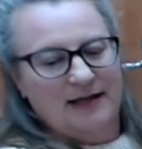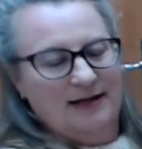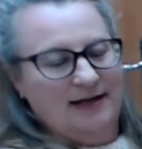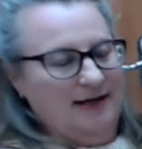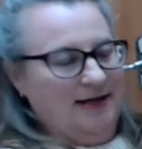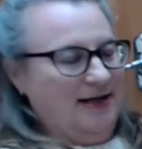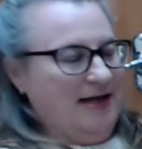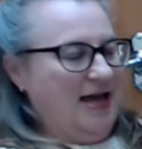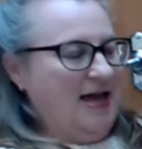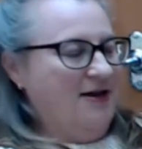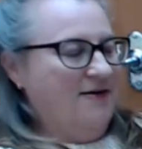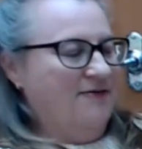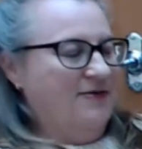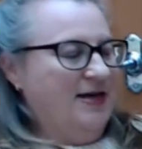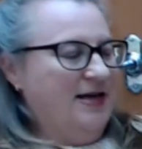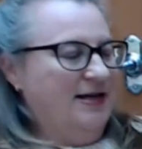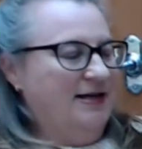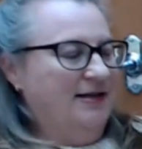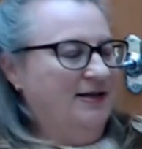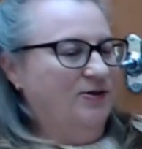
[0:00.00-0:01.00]
have
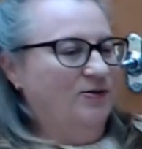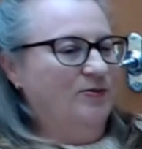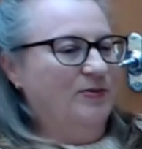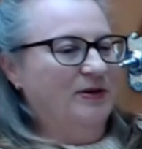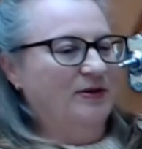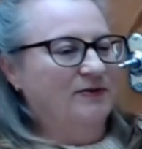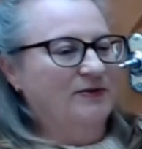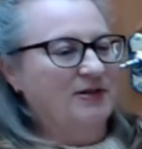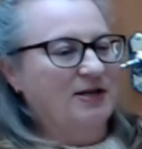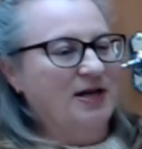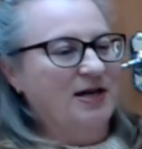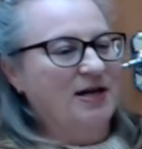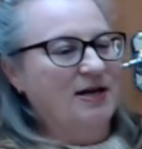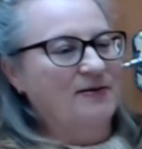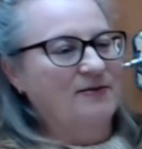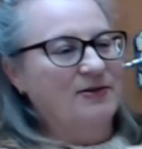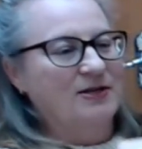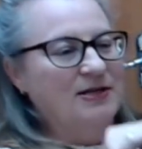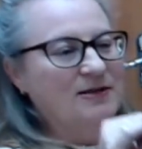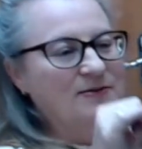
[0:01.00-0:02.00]
that little bit of time
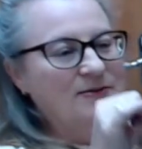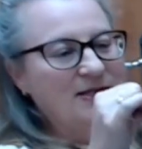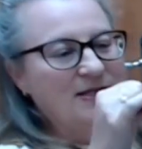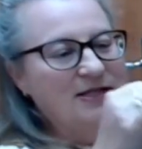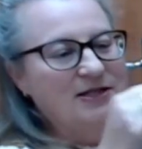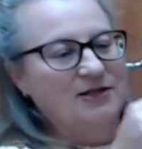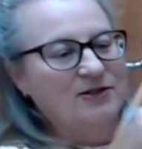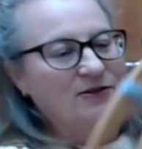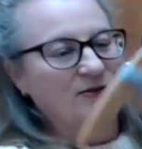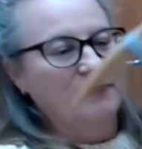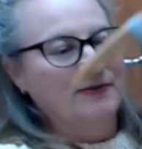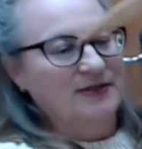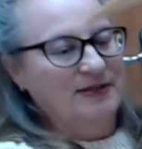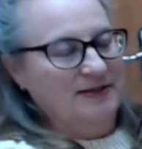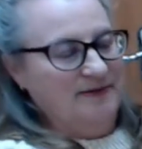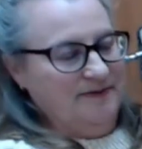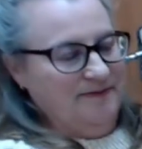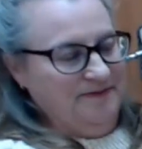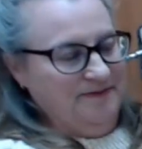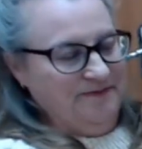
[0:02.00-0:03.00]
to themselves
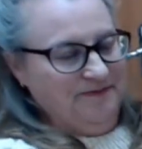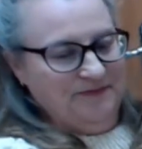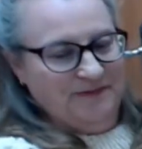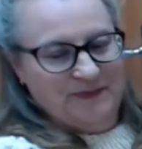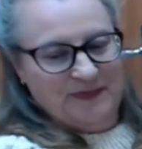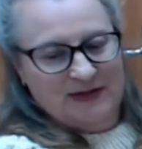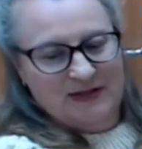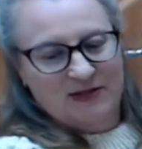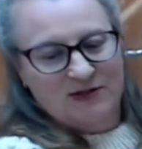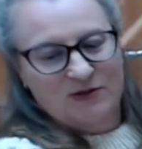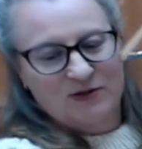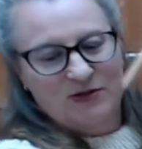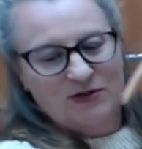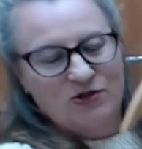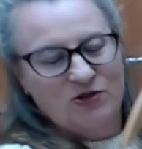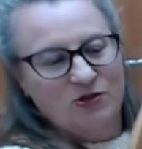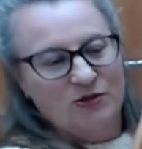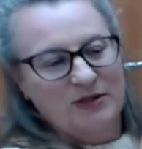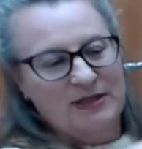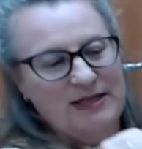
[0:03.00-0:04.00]
to
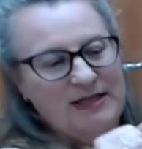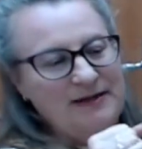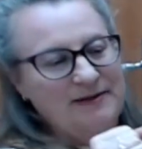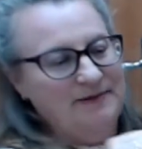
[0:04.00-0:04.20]
enjoy